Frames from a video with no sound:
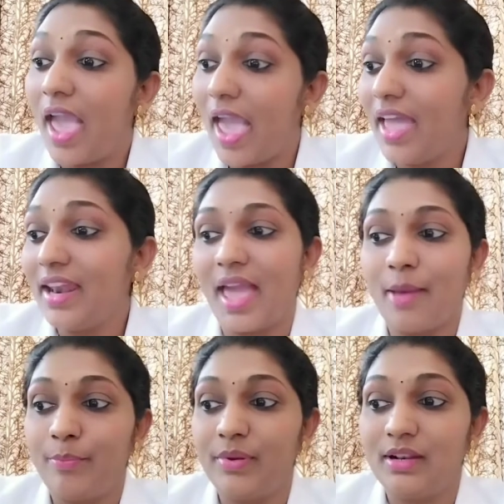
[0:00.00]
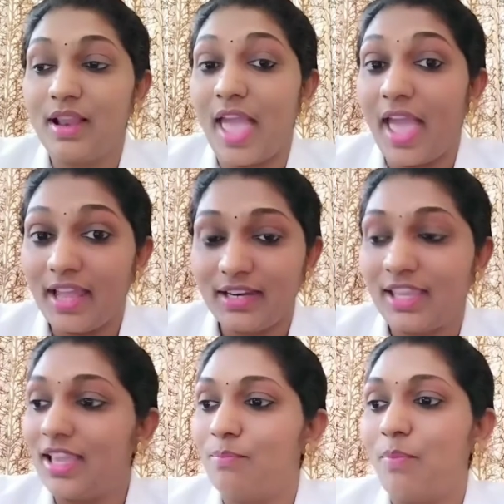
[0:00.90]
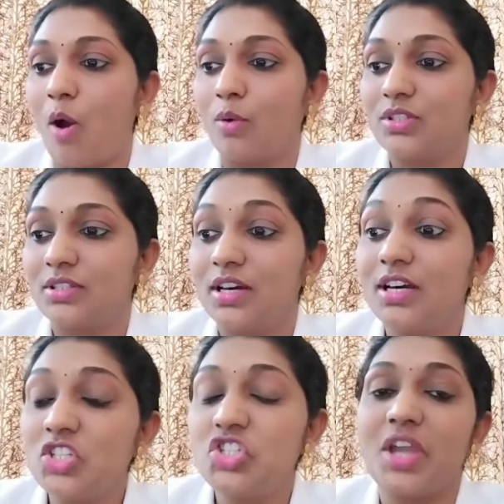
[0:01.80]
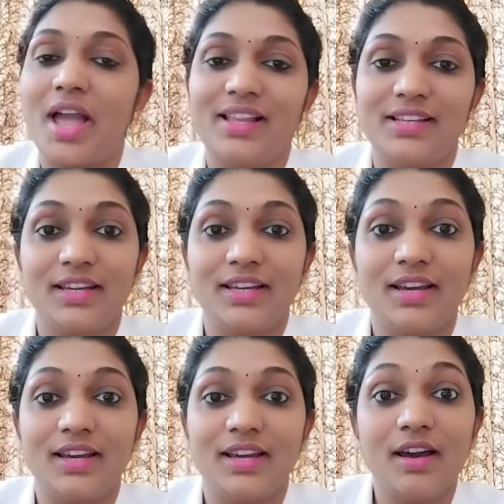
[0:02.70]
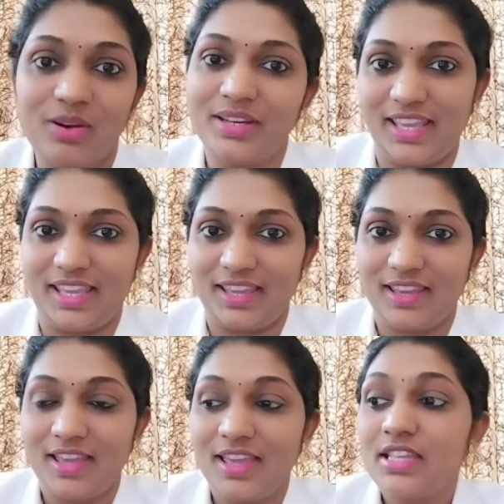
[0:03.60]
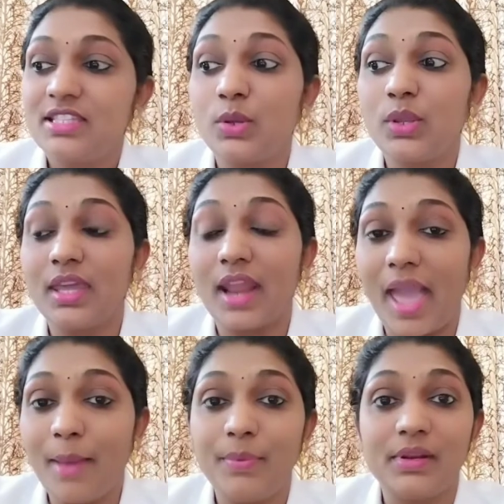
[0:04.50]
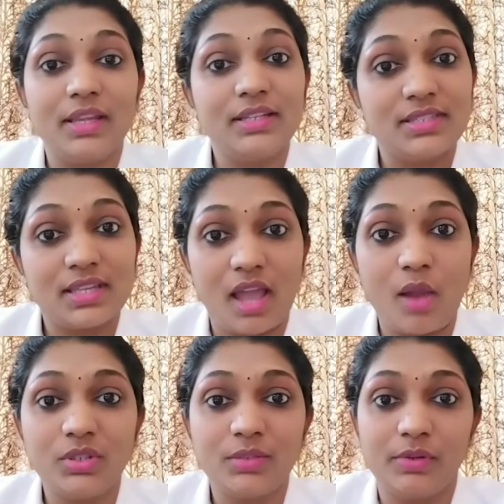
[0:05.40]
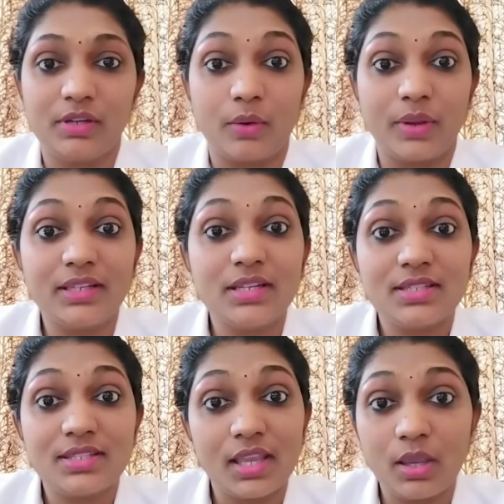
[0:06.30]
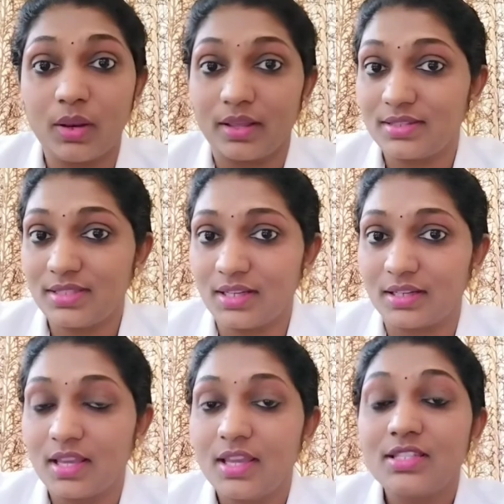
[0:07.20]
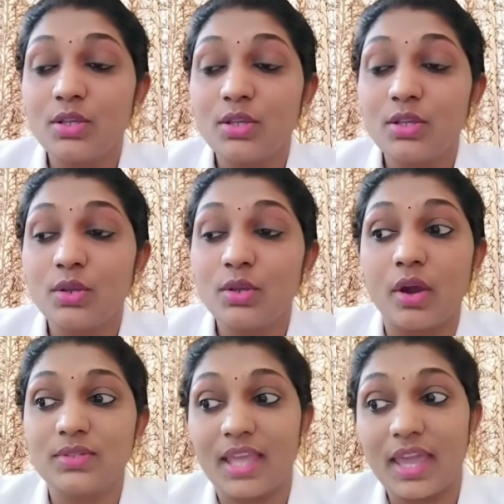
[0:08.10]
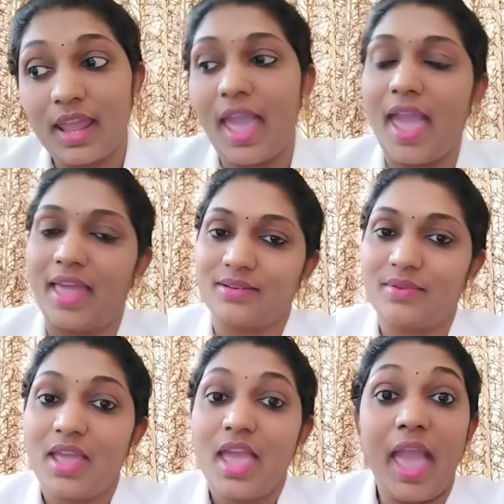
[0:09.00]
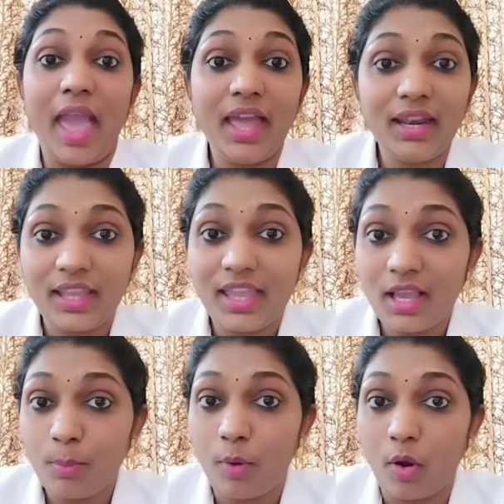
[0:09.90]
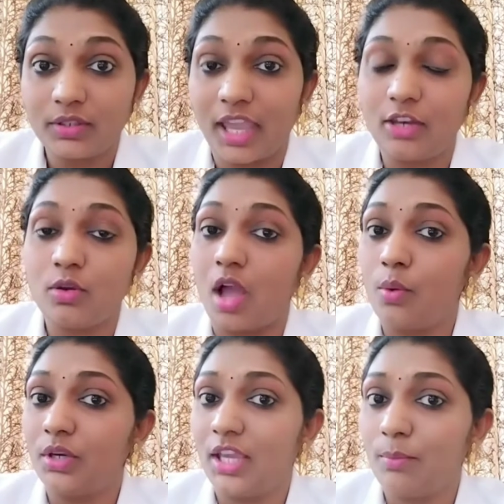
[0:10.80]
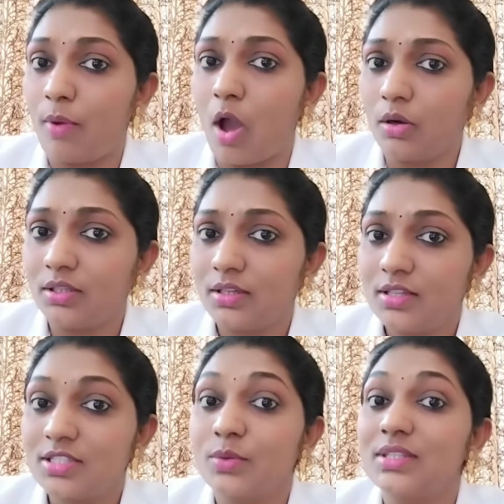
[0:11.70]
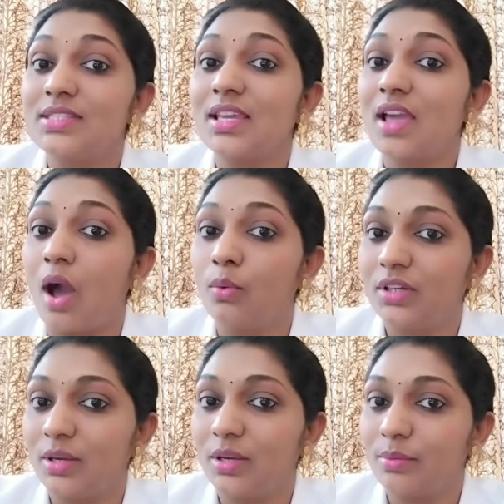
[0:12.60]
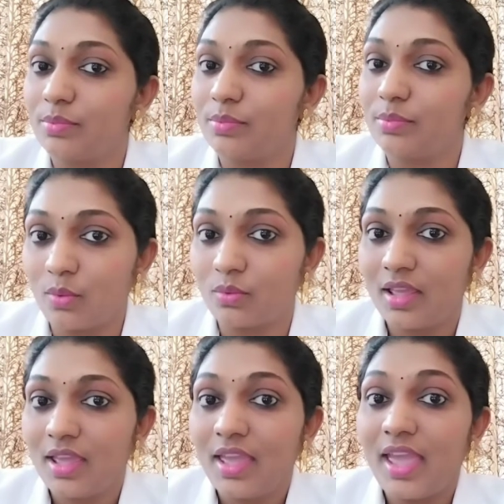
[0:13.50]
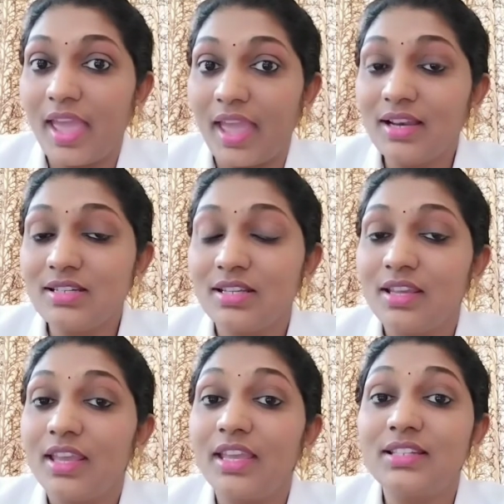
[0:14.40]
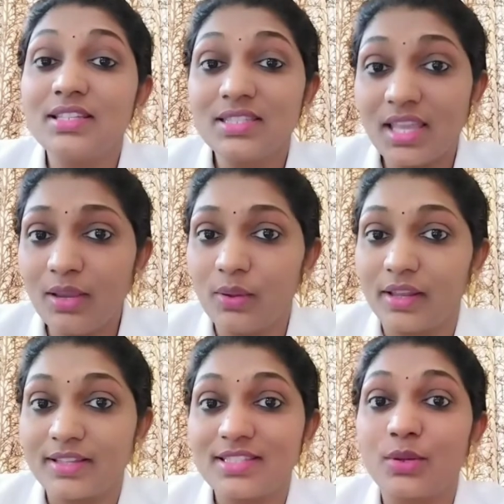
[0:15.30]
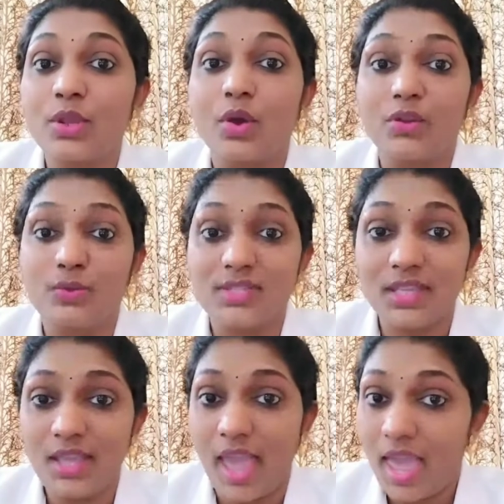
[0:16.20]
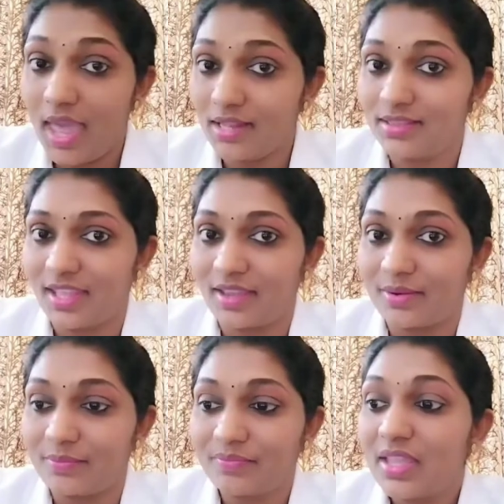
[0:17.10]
An apple, an ink pot, a child, a holiday. So here apple, it is a countable noun and it is singular, isn't it? So you are using there an. An ink pot, can you count ink pot? So it is a countable noun and it is singular. So you are using an there.